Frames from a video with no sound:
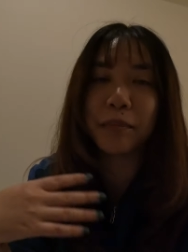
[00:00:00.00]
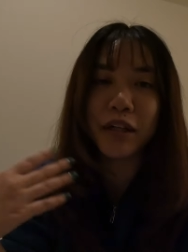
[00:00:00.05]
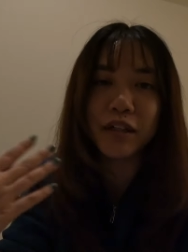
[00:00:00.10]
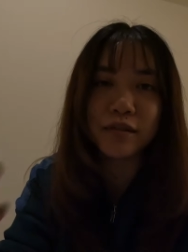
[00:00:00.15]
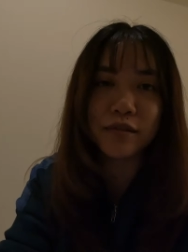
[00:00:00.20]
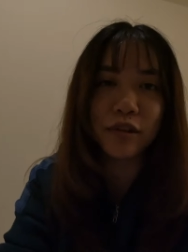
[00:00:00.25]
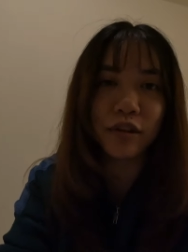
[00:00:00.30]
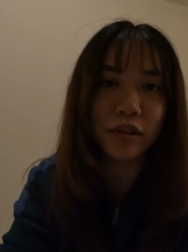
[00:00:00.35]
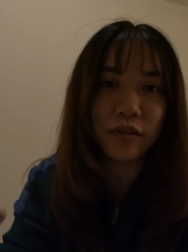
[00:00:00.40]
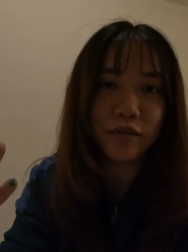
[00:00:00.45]

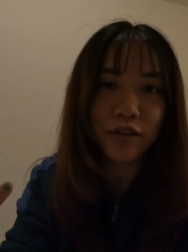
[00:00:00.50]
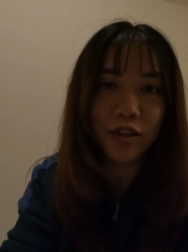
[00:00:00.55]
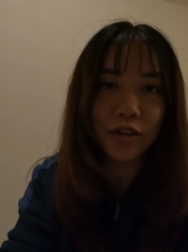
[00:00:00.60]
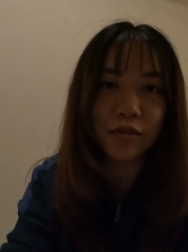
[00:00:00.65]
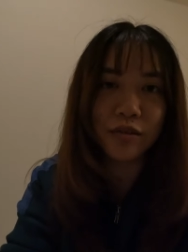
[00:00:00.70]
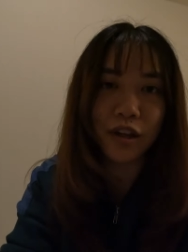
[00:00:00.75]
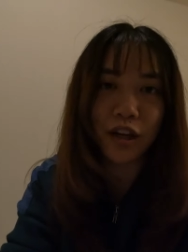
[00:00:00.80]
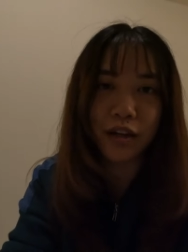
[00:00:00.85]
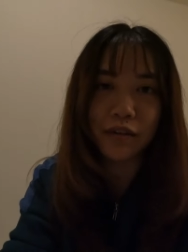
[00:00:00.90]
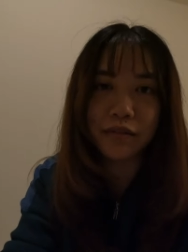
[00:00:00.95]
based on the
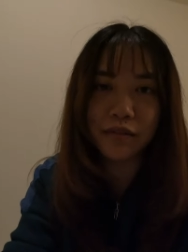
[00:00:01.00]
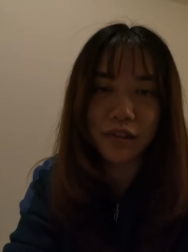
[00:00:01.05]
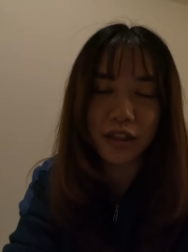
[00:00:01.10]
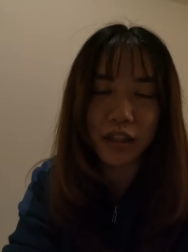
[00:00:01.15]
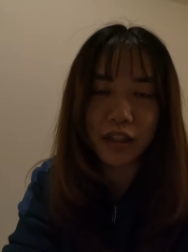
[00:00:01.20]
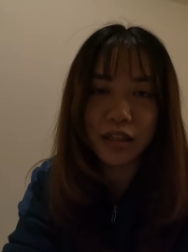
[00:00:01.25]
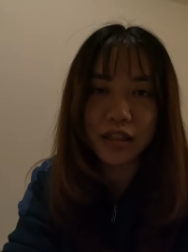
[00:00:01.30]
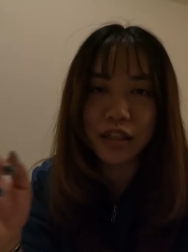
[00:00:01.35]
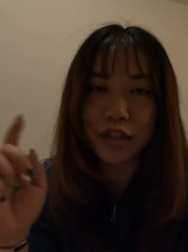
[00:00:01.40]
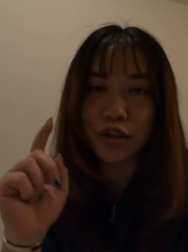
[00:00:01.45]
videos I've
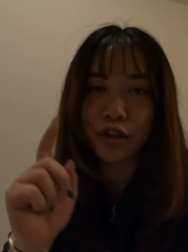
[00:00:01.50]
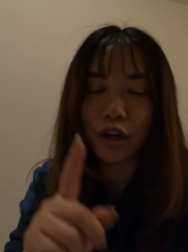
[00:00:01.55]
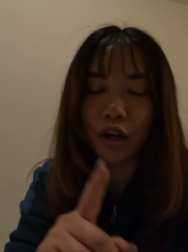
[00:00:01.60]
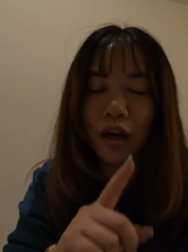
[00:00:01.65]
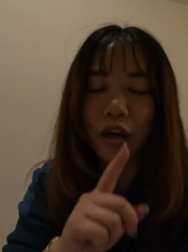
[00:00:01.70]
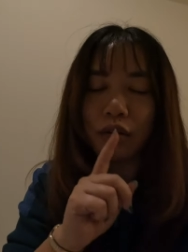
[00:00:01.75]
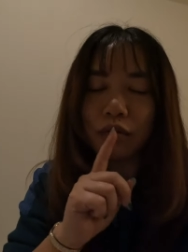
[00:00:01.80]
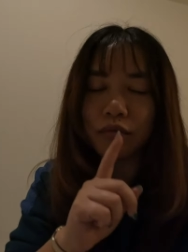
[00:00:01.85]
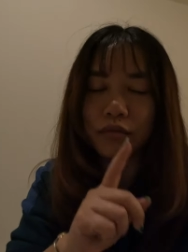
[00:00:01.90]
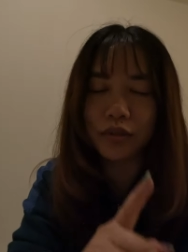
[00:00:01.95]
seen, did
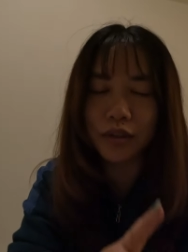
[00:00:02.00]
not